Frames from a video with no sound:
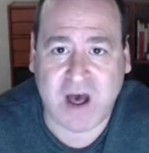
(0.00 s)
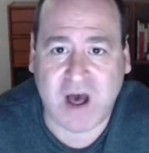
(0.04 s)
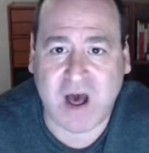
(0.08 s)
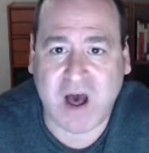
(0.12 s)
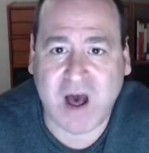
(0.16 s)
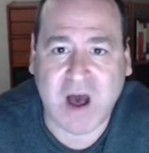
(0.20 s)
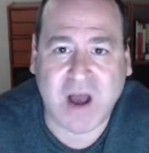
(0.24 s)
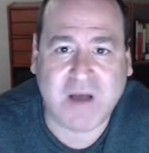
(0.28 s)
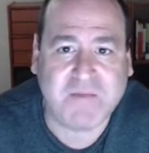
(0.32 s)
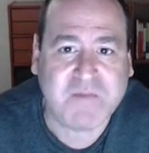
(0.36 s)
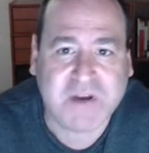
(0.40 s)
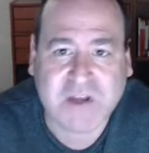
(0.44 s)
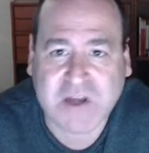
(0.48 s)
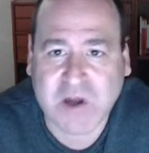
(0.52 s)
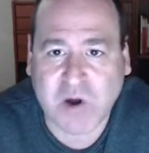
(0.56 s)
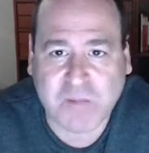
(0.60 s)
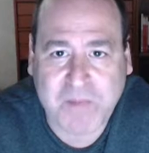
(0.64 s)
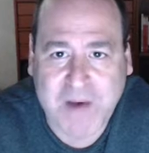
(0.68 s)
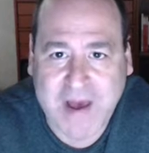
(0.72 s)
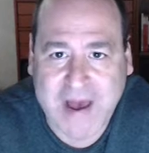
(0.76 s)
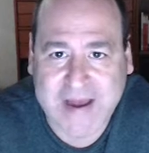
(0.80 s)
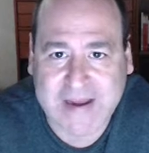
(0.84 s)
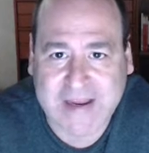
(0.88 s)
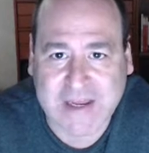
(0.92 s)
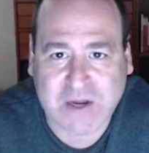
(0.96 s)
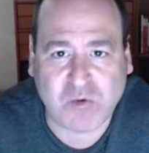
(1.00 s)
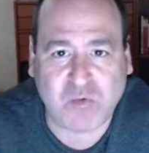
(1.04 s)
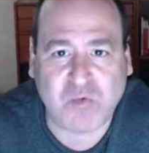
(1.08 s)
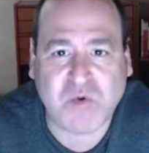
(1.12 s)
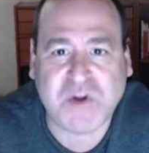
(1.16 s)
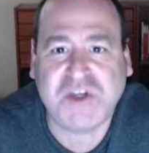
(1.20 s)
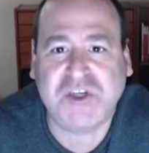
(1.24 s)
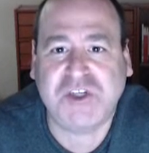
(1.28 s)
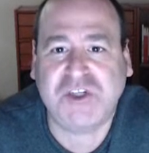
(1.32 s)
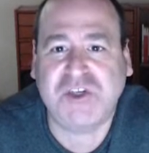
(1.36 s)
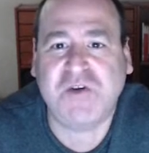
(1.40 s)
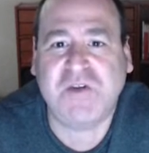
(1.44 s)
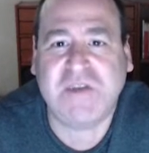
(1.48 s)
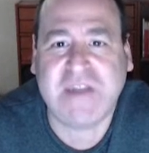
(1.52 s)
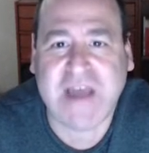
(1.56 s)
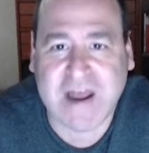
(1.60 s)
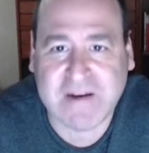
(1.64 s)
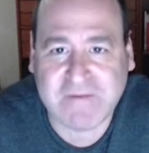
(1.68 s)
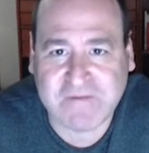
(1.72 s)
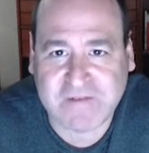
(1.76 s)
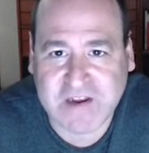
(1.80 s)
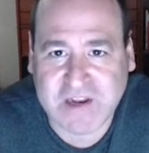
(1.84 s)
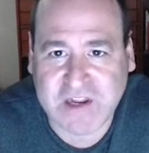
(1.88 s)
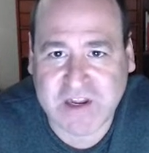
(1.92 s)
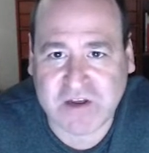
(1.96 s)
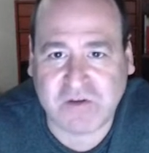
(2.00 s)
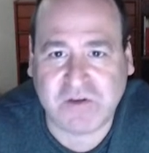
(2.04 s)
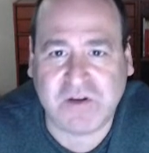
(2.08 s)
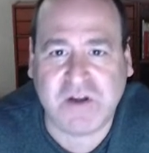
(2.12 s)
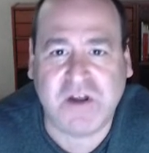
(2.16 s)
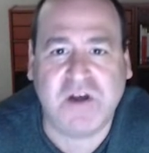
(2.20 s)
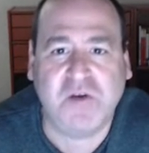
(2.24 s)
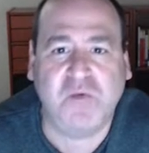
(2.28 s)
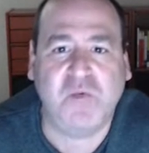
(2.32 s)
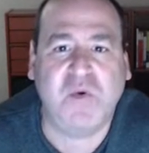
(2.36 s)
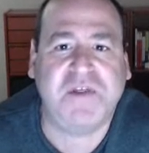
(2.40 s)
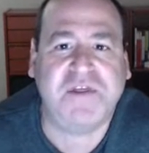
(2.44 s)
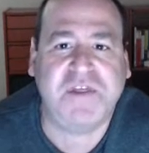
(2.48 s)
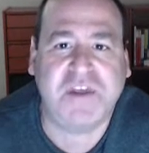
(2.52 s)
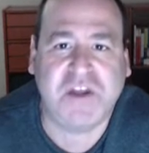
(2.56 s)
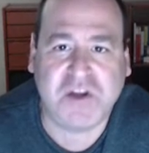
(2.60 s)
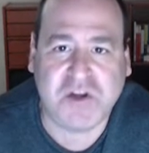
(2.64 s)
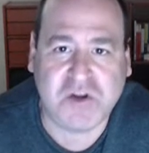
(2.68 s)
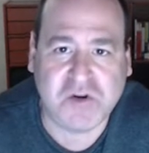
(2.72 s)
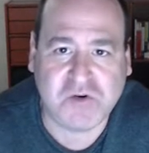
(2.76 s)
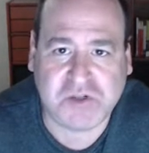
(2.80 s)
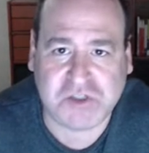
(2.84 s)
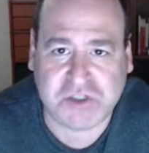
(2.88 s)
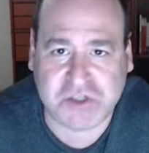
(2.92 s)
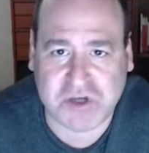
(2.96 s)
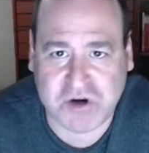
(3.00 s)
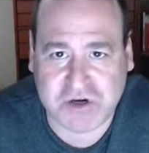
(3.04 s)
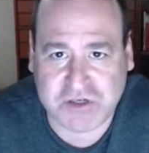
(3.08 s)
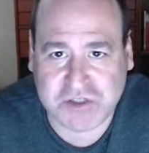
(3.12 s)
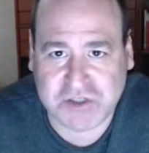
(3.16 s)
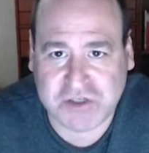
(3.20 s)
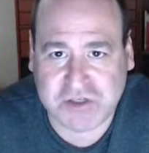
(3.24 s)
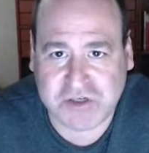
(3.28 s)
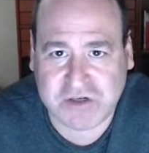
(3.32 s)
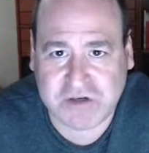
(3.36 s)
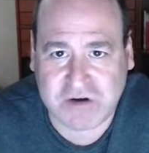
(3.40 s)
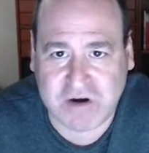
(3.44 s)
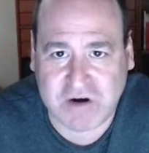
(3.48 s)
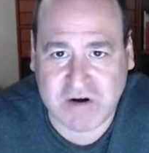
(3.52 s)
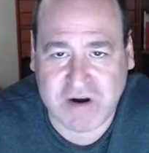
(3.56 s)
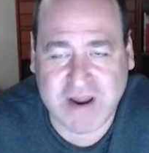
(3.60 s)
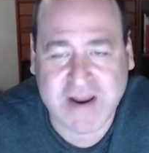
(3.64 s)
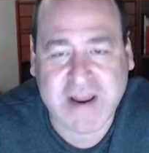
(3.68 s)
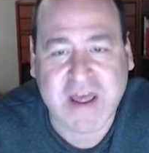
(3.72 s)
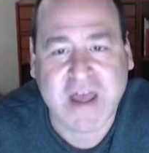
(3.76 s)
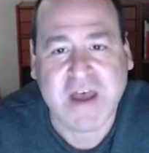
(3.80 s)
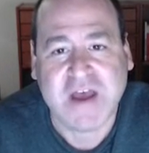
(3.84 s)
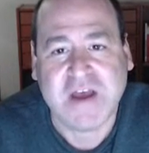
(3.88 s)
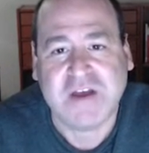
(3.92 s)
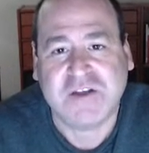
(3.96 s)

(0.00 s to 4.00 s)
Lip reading: I'm going to go back and reshoot that video with the new search. All right.